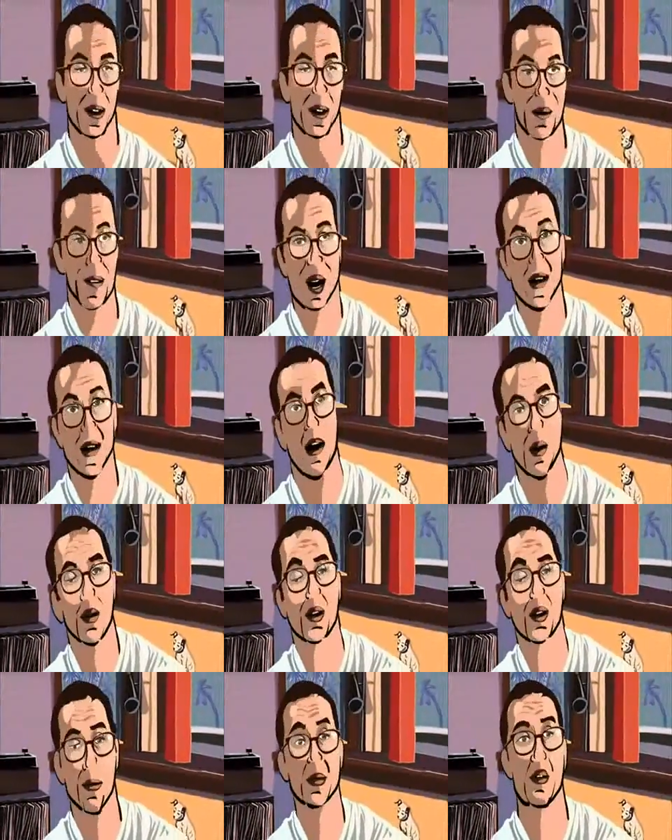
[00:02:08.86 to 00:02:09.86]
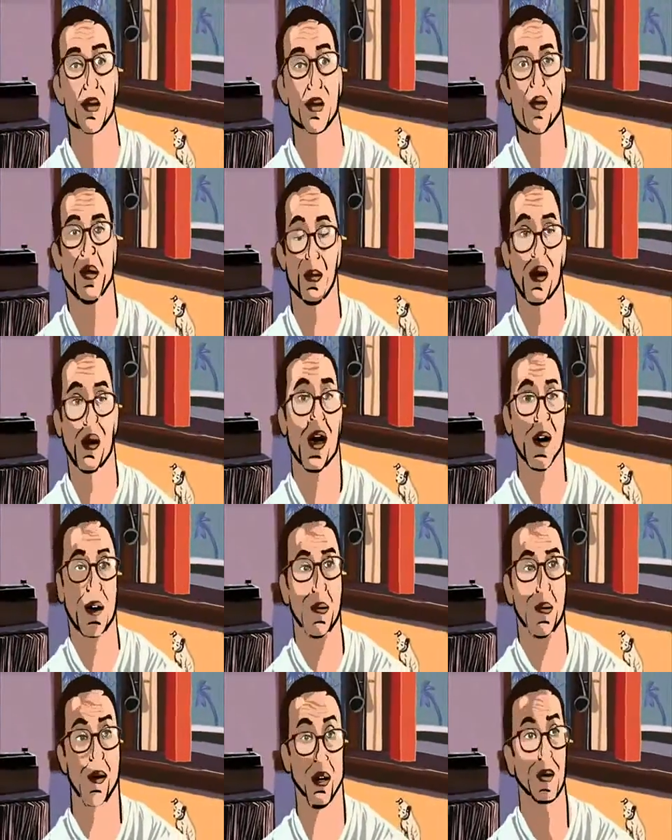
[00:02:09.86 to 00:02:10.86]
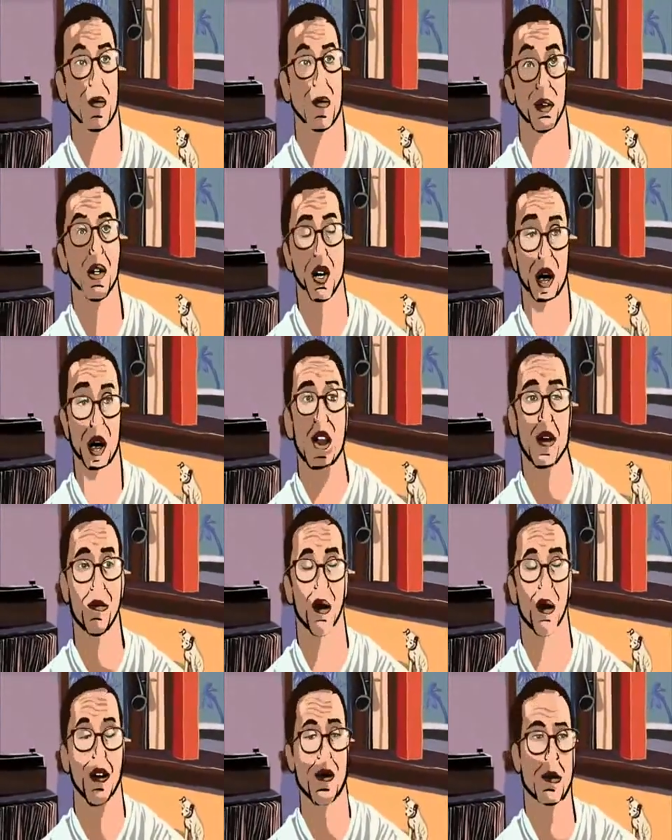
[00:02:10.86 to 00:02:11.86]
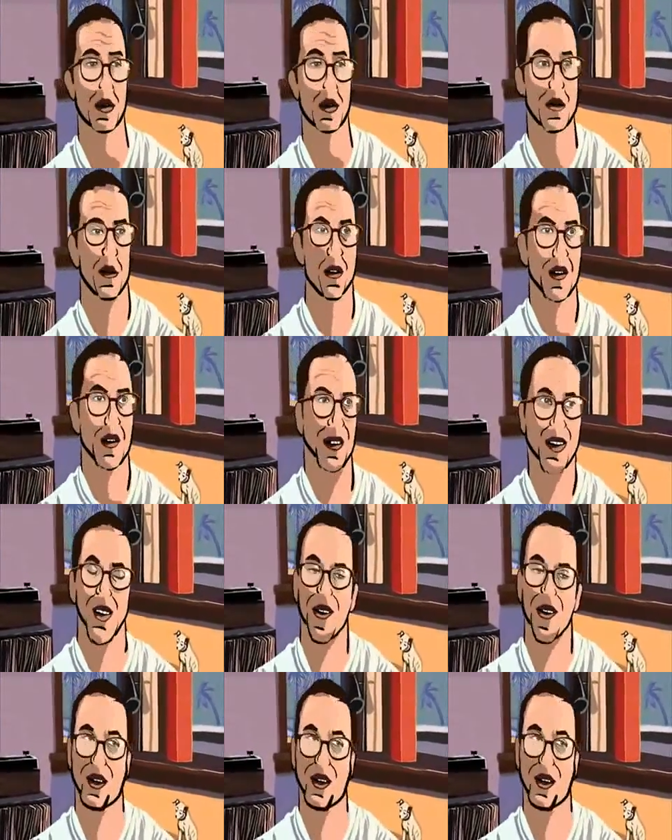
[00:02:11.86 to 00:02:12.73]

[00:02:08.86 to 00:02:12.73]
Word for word: but that now comes under threat. I mean, that's really challenged by this picture.